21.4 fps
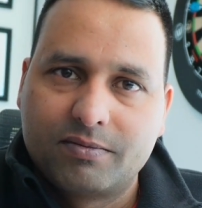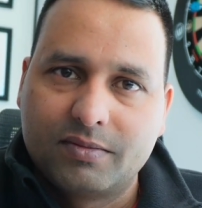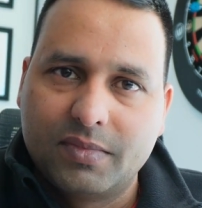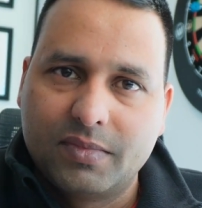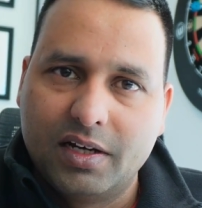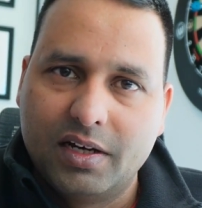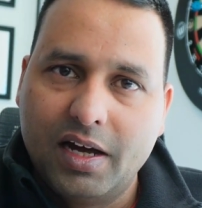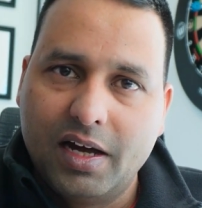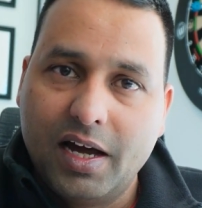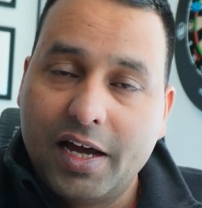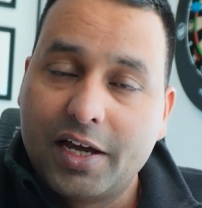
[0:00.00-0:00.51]

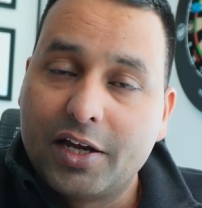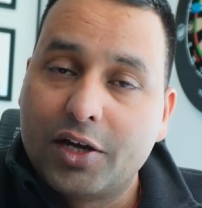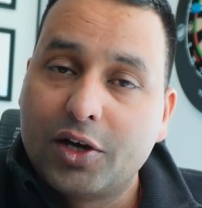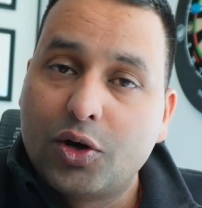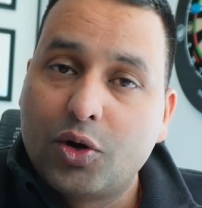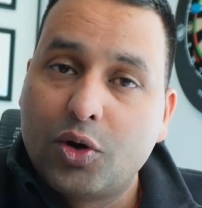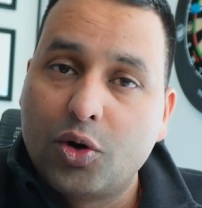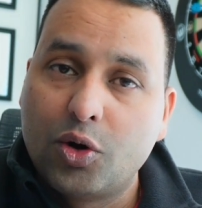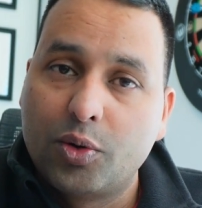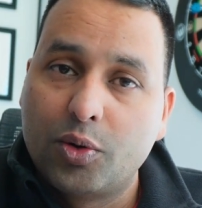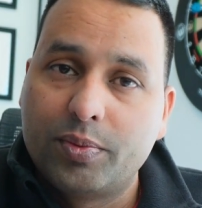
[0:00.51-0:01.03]
I
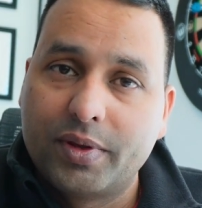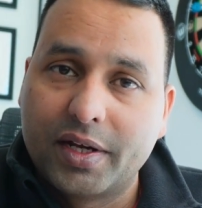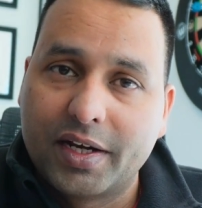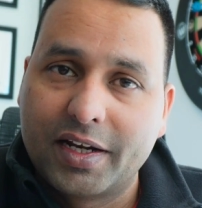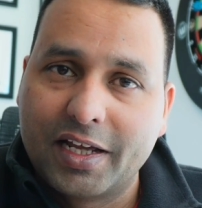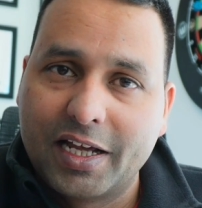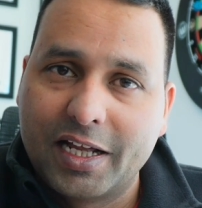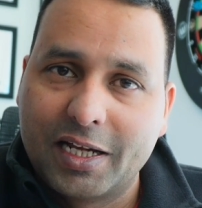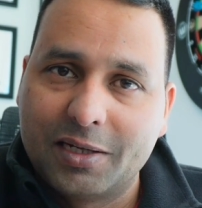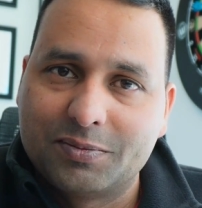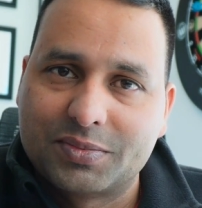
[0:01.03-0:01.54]
hope that
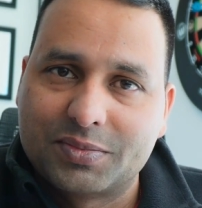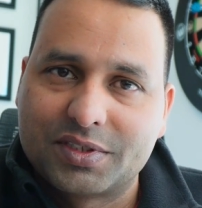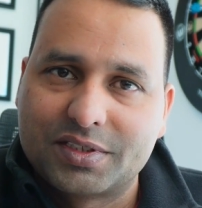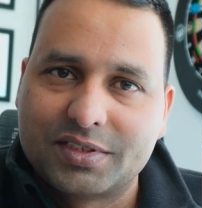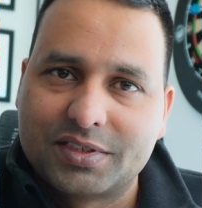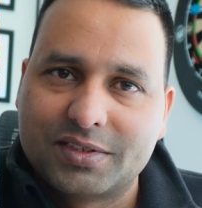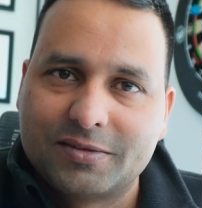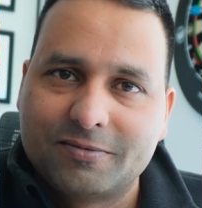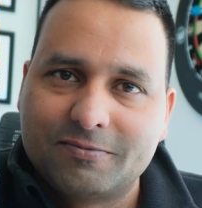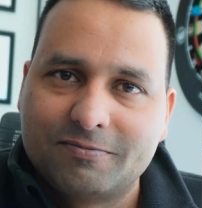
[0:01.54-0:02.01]
helps.